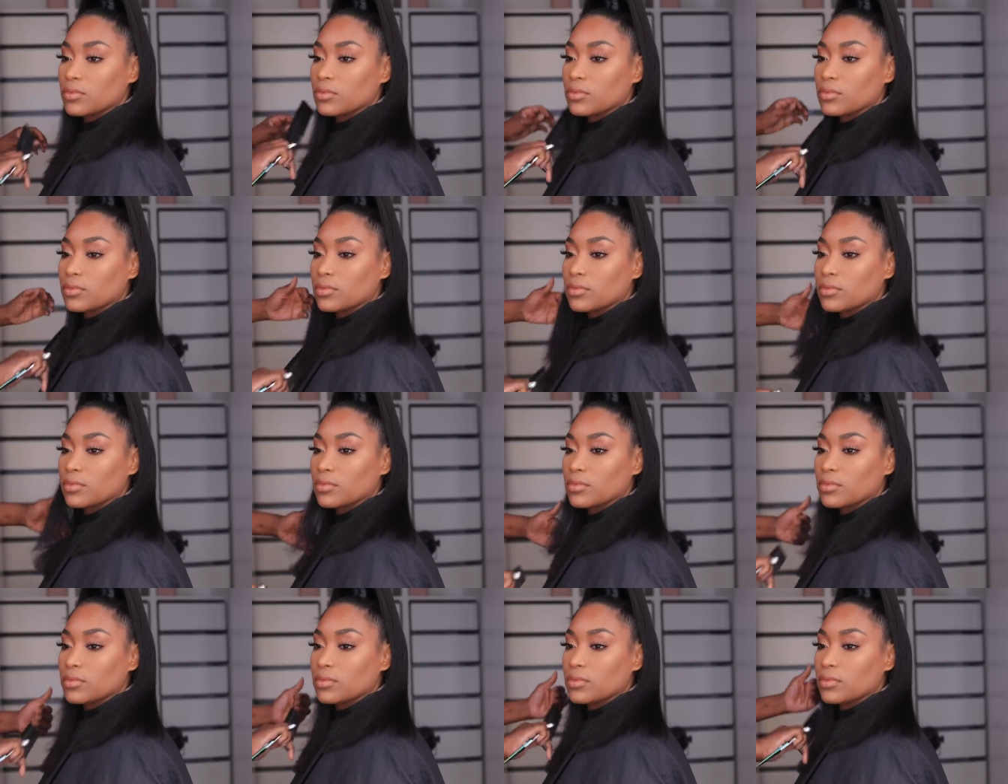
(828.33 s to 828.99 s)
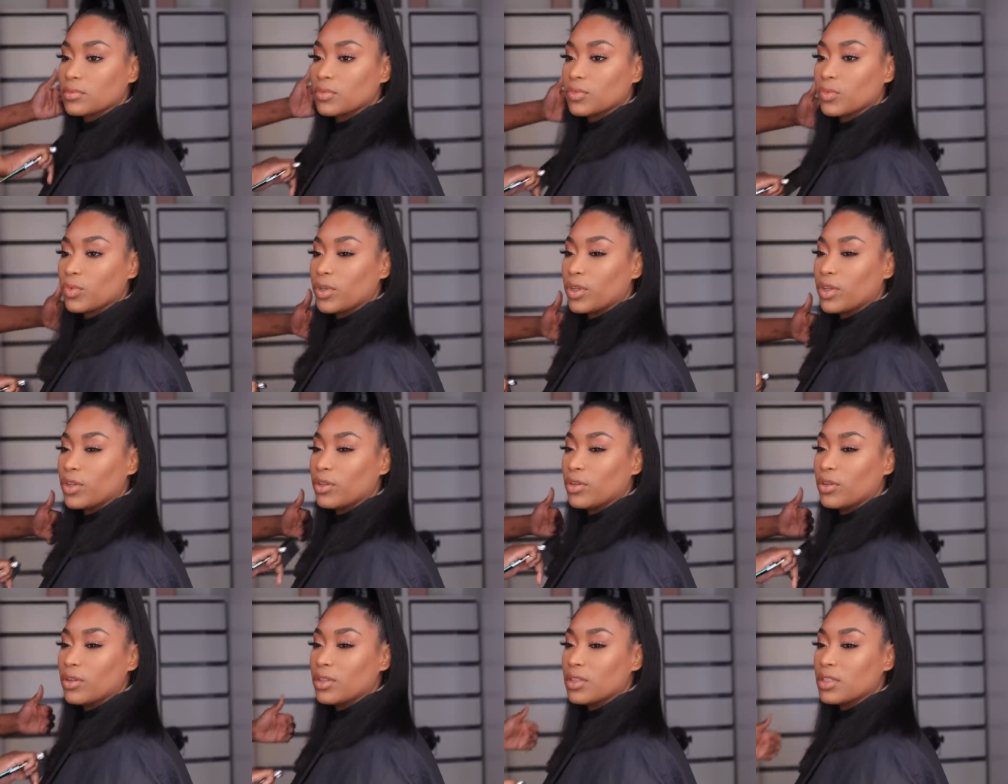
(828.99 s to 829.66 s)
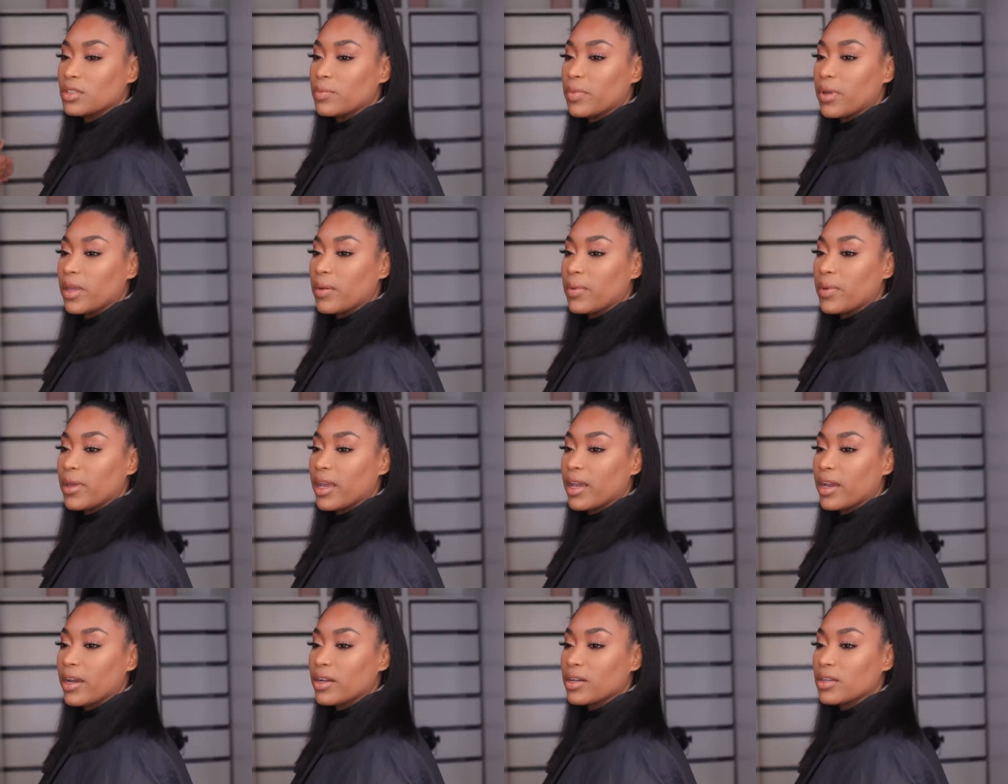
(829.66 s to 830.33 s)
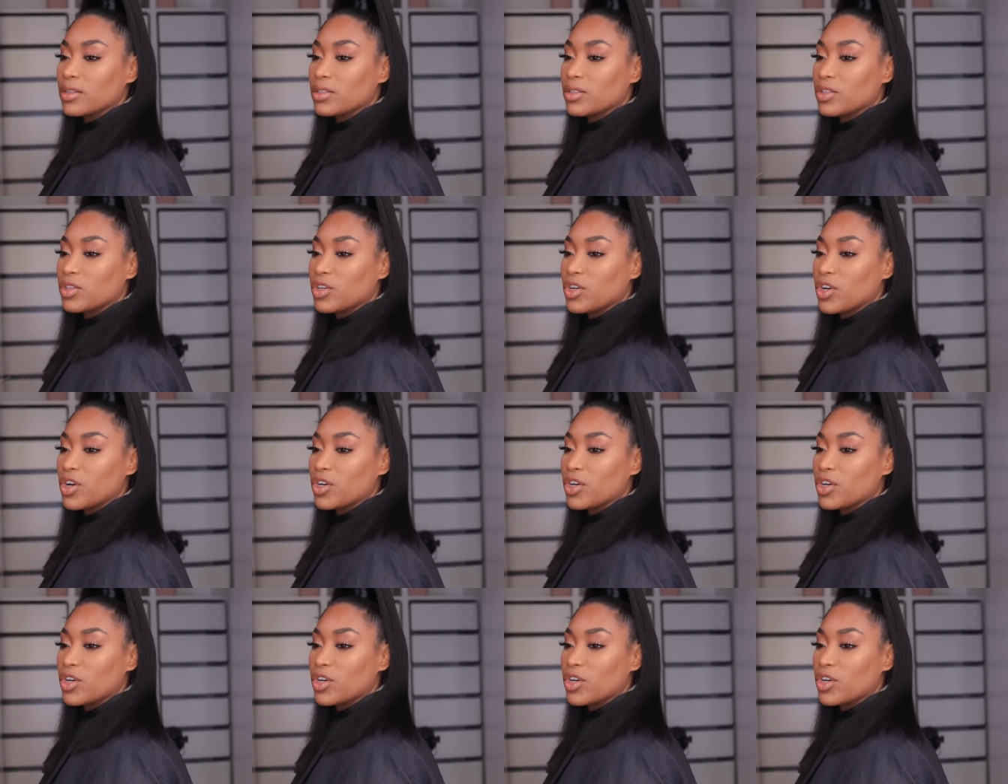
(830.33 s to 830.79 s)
Got it. When you do this, baby hairs.